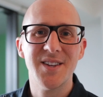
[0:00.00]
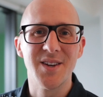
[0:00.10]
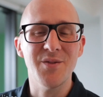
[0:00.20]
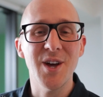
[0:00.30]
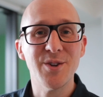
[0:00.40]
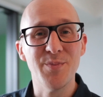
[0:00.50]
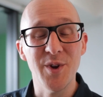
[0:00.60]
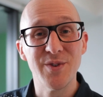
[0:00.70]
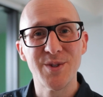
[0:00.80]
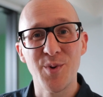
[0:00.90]
Something that was a
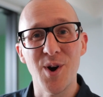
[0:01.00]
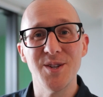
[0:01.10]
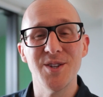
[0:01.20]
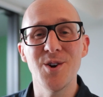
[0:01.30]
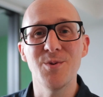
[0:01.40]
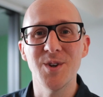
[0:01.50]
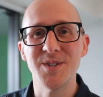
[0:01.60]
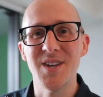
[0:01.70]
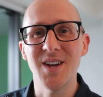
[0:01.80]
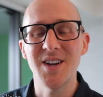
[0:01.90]
bit of a surprise though
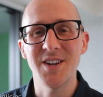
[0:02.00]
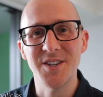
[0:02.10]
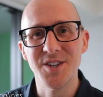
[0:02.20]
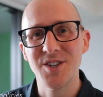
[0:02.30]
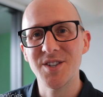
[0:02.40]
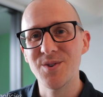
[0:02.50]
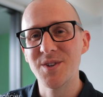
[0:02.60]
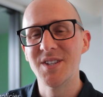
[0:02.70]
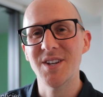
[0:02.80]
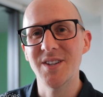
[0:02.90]
was that in addition to
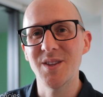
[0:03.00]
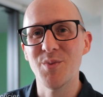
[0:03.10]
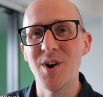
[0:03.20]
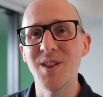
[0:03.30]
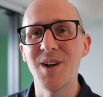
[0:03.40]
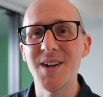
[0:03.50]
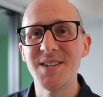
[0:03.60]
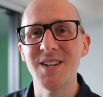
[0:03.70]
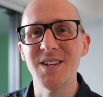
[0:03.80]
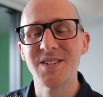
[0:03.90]
extending the bright
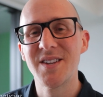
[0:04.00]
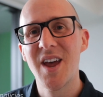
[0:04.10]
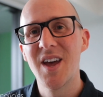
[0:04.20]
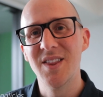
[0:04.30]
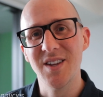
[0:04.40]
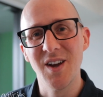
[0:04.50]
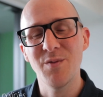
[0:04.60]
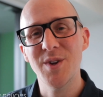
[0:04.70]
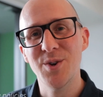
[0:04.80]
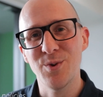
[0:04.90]
line test, the
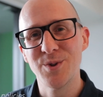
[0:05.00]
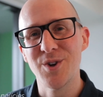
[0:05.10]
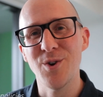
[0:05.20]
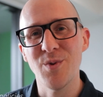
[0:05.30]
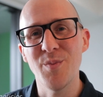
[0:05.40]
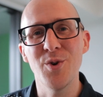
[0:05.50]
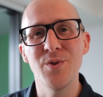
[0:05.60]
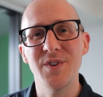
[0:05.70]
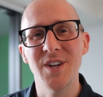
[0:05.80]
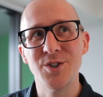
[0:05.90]
government also
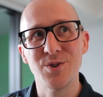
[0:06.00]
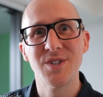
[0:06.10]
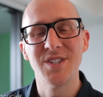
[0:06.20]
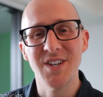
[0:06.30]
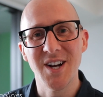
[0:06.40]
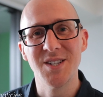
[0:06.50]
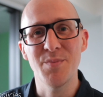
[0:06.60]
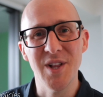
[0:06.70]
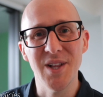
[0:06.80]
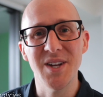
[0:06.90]
removed interest
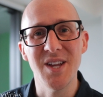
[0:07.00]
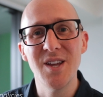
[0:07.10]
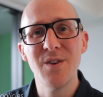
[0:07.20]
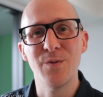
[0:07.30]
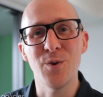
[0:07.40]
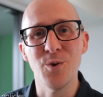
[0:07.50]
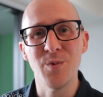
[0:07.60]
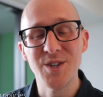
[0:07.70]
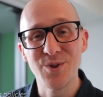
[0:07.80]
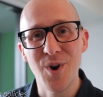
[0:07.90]
deductibility for
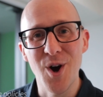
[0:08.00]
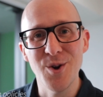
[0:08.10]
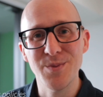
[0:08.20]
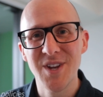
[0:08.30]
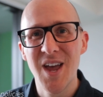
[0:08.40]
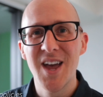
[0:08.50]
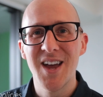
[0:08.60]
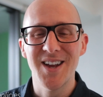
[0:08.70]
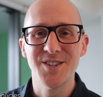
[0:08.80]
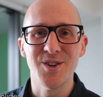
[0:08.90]
rental homes.
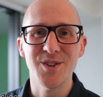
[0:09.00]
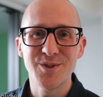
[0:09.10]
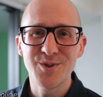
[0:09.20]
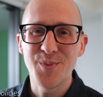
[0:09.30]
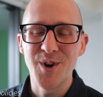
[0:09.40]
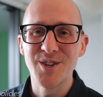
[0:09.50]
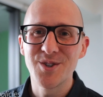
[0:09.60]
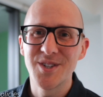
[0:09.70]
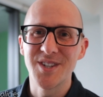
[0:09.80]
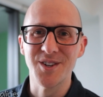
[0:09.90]
And so this was pretty
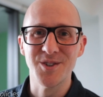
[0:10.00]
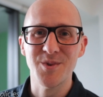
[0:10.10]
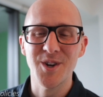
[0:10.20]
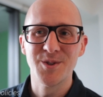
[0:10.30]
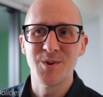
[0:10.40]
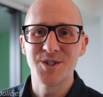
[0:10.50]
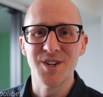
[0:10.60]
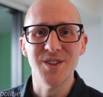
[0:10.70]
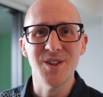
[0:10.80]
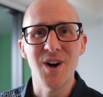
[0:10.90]
interesting because when I was
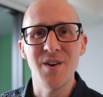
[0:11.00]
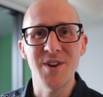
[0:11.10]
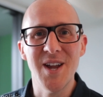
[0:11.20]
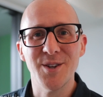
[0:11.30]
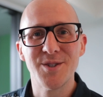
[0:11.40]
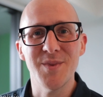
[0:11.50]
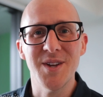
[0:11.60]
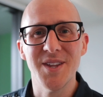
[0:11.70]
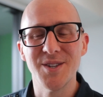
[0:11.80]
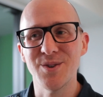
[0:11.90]
watching the live
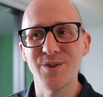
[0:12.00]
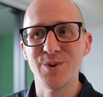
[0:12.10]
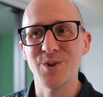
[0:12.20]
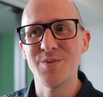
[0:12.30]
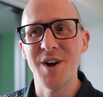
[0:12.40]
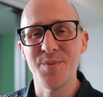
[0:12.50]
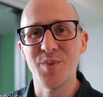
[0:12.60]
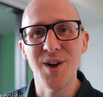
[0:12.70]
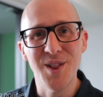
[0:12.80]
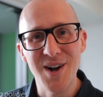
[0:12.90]
announcement, they sort of talked about the
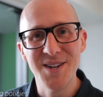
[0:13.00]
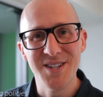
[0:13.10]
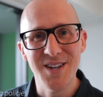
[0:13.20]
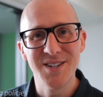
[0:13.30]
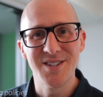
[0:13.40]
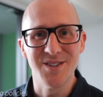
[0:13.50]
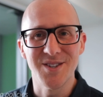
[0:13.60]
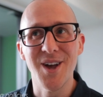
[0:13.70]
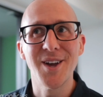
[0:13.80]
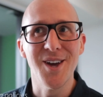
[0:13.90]
bright line test. I
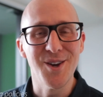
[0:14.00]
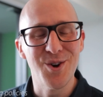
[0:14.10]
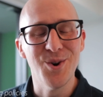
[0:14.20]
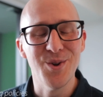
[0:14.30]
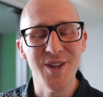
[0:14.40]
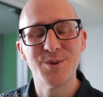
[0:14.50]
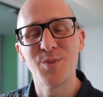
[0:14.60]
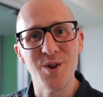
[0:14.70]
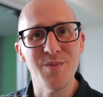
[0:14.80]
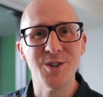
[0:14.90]
was like, okay, cool, that's
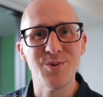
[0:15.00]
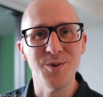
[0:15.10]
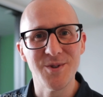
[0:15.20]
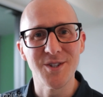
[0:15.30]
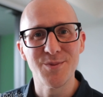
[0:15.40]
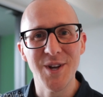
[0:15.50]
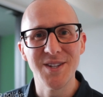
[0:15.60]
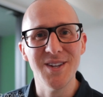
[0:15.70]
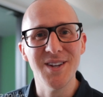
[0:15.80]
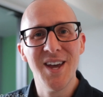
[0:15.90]
pretty much what was
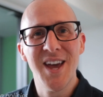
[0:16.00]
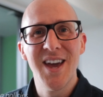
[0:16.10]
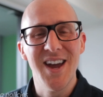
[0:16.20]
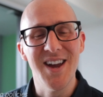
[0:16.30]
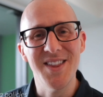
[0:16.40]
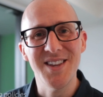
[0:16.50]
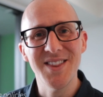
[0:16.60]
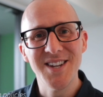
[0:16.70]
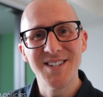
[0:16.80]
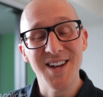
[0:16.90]
expected. And
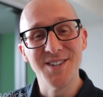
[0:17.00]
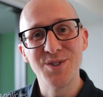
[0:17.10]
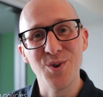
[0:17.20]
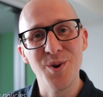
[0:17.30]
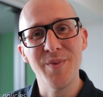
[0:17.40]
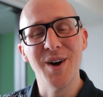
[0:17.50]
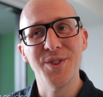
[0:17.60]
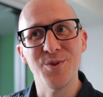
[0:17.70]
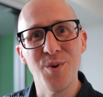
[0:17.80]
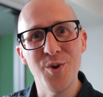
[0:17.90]
then they started to talk
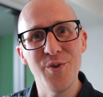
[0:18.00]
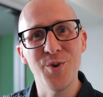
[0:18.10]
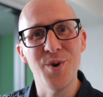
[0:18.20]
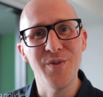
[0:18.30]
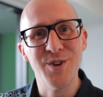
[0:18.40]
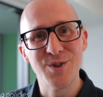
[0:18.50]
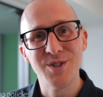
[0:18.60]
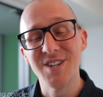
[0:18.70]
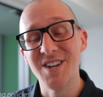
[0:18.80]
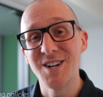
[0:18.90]
about the removal of
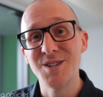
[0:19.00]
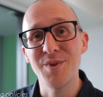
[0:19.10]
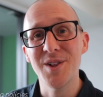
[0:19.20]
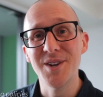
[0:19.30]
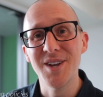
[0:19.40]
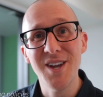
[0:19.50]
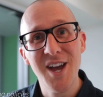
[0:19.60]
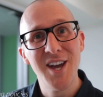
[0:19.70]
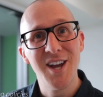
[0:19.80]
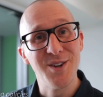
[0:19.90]
interest deductibility.
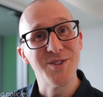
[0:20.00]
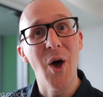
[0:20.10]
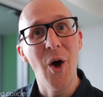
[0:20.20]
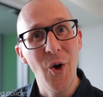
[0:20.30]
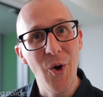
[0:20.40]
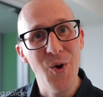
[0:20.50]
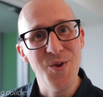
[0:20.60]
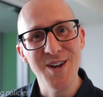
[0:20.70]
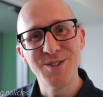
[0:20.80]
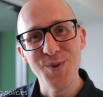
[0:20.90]
I was like,
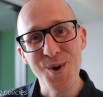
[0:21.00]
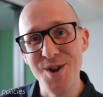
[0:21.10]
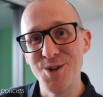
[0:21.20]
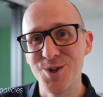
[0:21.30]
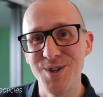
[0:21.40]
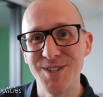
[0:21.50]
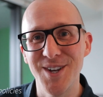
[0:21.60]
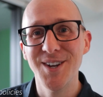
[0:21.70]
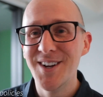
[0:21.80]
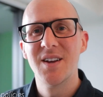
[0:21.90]
oh, that's very
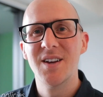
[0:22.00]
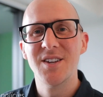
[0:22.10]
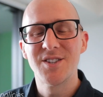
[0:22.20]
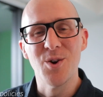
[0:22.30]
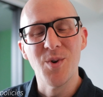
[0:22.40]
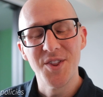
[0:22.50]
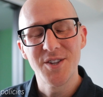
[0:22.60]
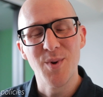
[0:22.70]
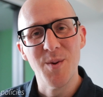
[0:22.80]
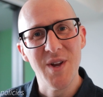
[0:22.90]
interesting. So what
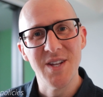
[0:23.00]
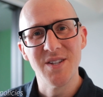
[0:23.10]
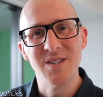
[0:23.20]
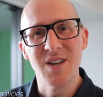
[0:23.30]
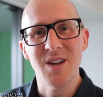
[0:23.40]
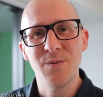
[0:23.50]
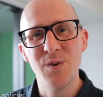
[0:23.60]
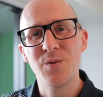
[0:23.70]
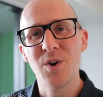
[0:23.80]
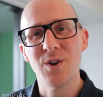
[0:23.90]
this one means is that
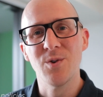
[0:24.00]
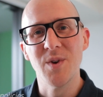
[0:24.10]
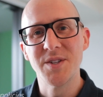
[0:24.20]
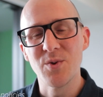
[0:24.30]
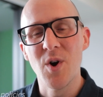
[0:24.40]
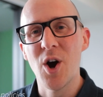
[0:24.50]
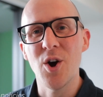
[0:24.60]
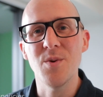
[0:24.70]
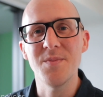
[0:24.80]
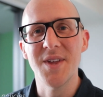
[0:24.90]
if you've got a rental
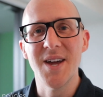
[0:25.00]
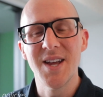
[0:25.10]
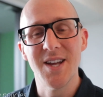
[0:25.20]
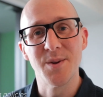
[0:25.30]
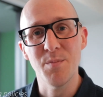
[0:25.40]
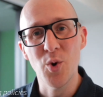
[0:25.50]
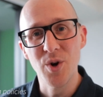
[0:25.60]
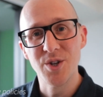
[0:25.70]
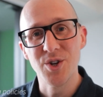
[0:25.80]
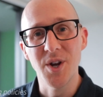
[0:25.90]
home that has a
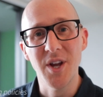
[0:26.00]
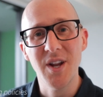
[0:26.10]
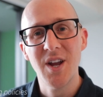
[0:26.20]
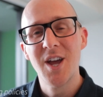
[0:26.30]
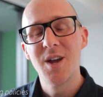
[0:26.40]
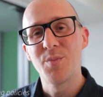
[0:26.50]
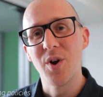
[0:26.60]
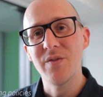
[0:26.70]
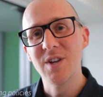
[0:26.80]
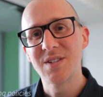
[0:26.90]
mortgage on it,
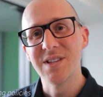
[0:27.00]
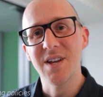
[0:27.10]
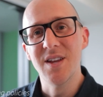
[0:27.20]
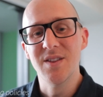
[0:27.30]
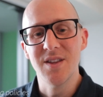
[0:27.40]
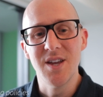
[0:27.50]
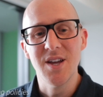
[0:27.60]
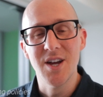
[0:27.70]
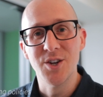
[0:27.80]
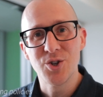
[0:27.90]
previously
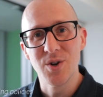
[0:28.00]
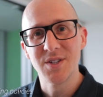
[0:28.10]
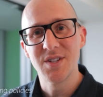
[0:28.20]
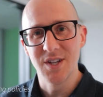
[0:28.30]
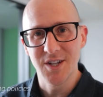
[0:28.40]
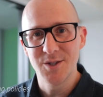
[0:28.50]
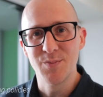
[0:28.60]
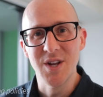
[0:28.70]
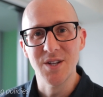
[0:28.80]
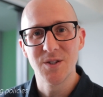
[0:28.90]
the interest
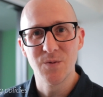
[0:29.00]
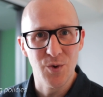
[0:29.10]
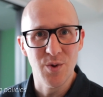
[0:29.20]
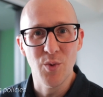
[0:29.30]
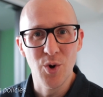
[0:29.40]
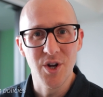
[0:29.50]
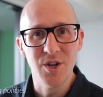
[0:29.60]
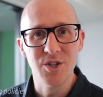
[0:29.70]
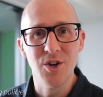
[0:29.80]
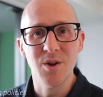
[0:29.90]
expense for the
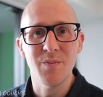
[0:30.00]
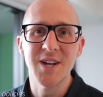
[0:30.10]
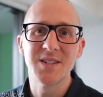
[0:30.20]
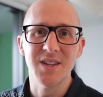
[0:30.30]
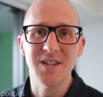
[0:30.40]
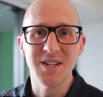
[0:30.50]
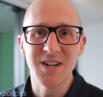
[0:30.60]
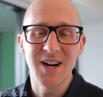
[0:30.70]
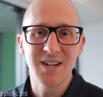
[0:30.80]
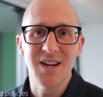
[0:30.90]
mortgage you could basically
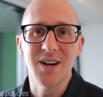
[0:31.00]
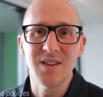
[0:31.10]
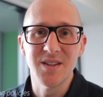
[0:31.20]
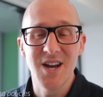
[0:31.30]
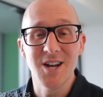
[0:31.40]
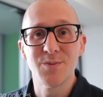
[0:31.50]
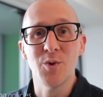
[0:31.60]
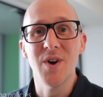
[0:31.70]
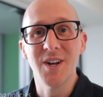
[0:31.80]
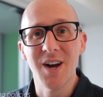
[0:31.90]
deduct out of the
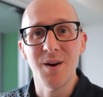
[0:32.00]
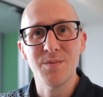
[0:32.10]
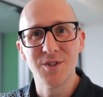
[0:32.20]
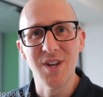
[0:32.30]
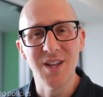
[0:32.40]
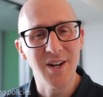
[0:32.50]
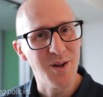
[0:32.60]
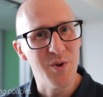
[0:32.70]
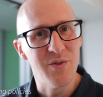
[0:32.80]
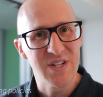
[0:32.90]
taxable income. So you get
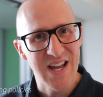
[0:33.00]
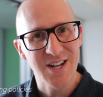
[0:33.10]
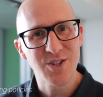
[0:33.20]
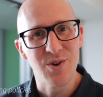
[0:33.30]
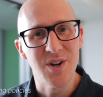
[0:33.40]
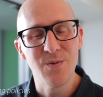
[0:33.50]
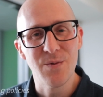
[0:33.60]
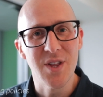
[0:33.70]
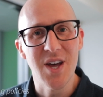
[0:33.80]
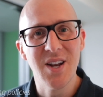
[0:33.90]
like a bit of a tax credit
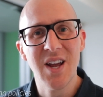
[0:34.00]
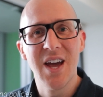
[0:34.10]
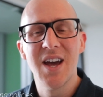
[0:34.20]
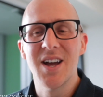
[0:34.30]
for that.